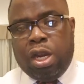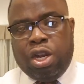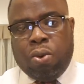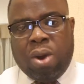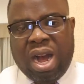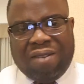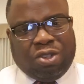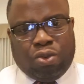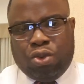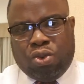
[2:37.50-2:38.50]
You have
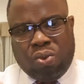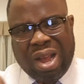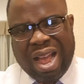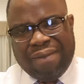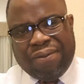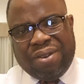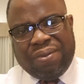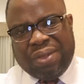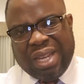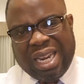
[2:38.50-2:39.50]
to do
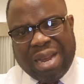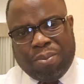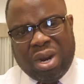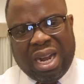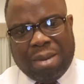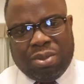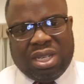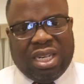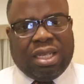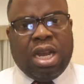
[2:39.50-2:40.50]
everything Abraham
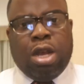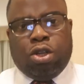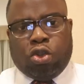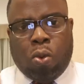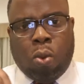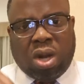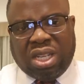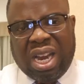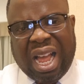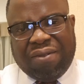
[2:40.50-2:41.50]
did. So
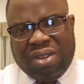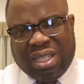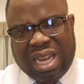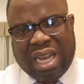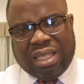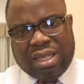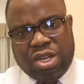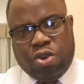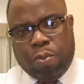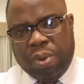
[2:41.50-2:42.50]
what life is
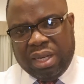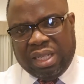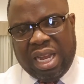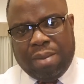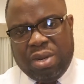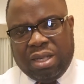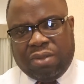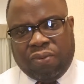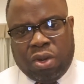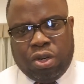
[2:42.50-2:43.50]
asking you part time is
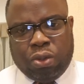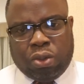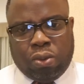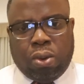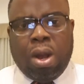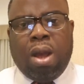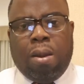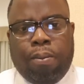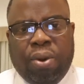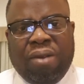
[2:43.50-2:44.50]
for you to
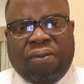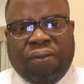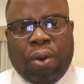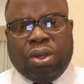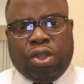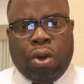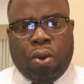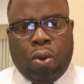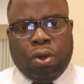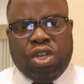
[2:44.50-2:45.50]
bring forth
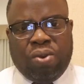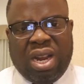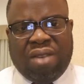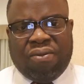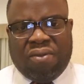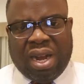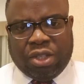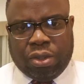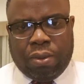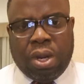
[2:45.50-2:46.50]
your own unique
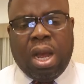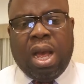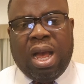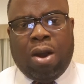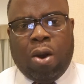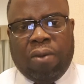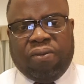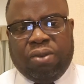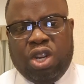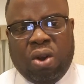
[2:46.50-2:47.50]
version
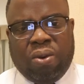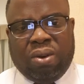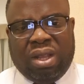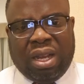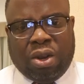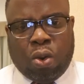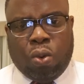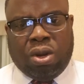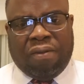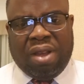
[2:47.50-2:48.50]
of the
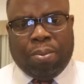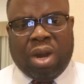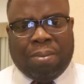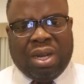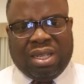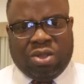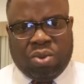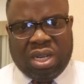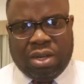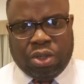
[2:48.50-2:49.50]
code of Abraham that is
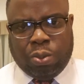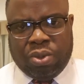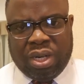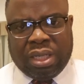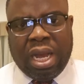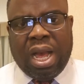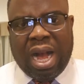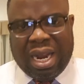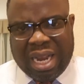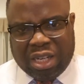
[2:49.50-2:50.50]
within your spirit
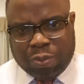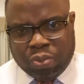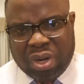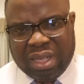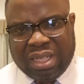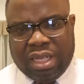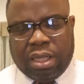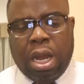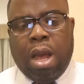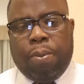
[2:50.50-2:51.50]
and express
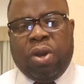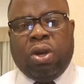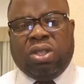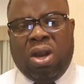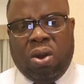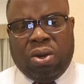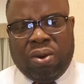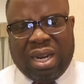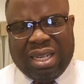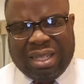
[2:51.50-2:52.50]
it. Because the Lord
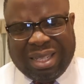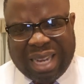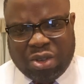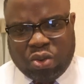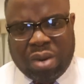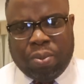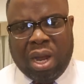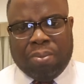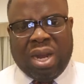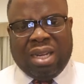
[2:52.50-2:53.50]
already said to
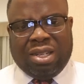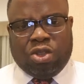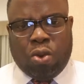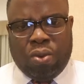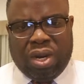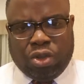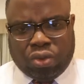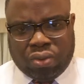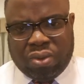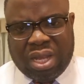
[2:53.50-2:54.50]
Abraham that it is only
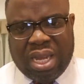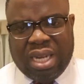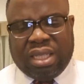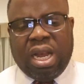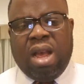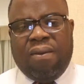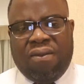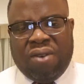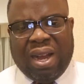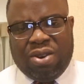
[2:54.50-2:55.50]
through this
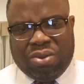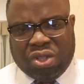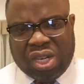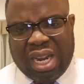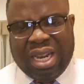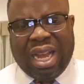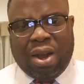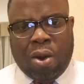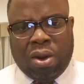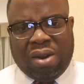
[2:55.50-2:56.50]
value chain
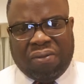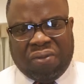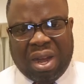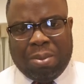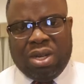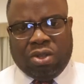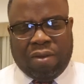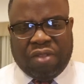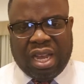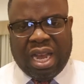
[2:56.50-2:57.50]
that all the families
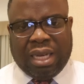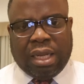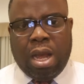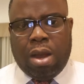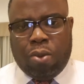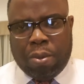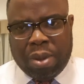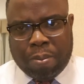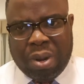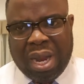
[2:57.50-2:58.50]
of the earth will
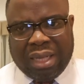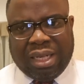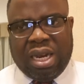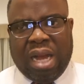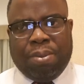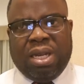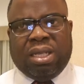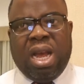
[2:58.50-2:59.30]
be blessed. That means